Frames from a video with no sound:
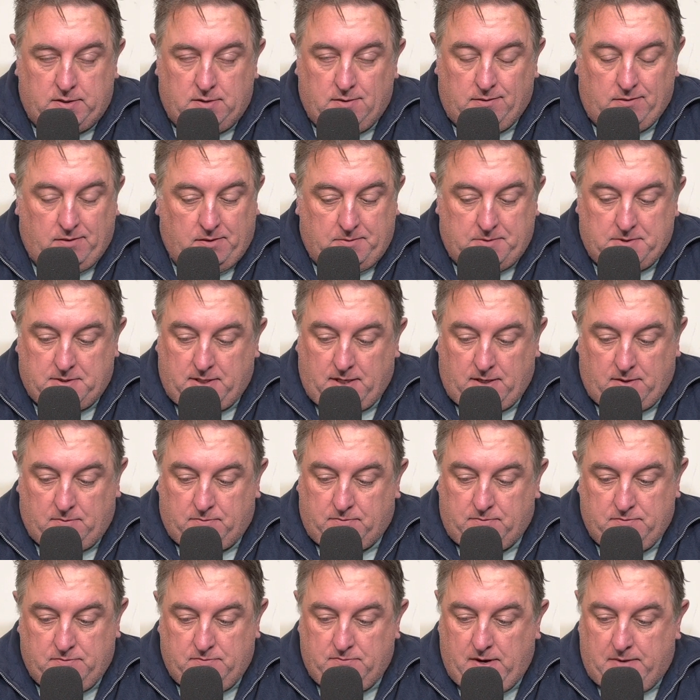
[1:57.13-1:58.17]
I thought he was just going
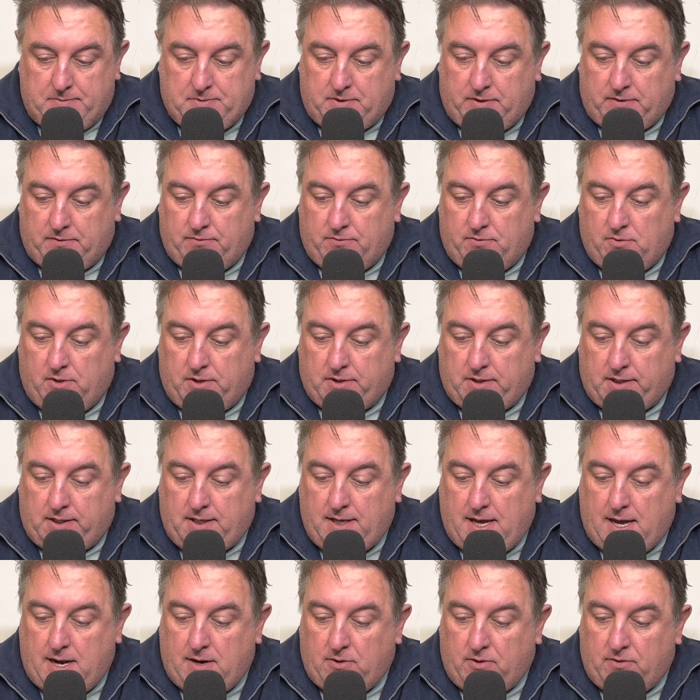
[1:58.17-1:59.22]
to absolutely write the
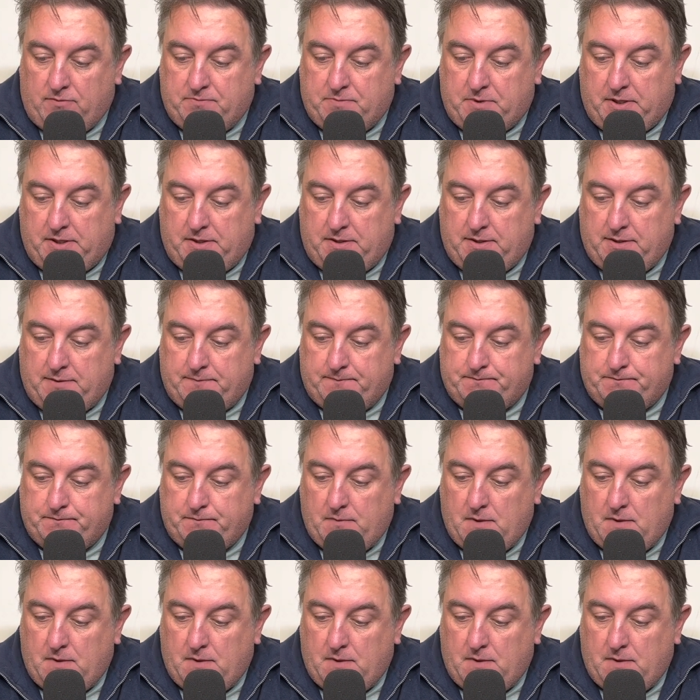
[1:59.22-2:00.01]
car off, but he didn't.